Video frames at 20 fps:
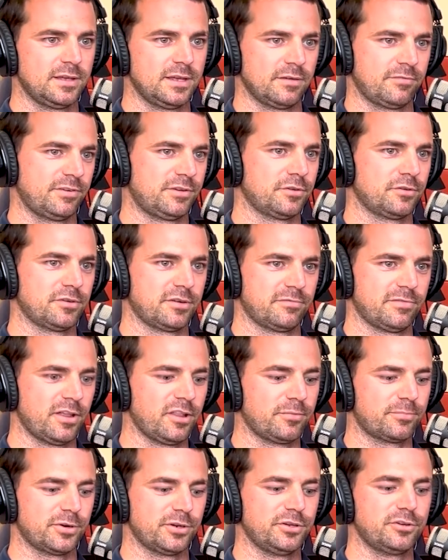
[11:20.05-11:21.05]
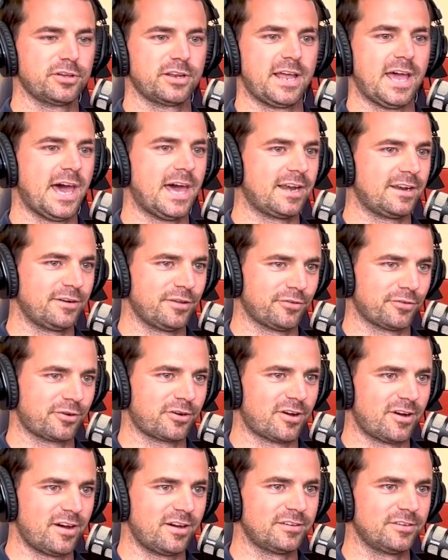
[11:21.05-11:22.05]
If you're a developer, you can add another
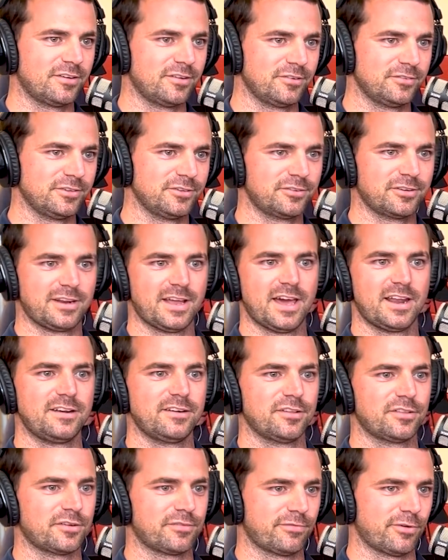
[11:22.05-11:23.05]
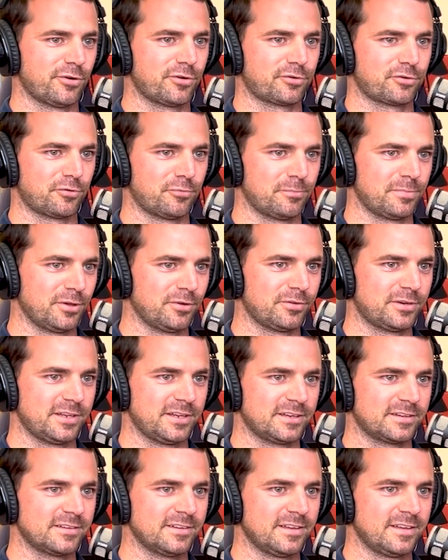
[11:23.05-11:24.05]
condo. You can add another vertical
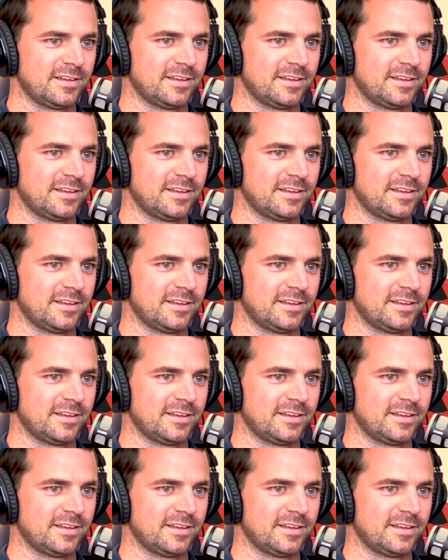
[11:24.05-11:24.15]
building.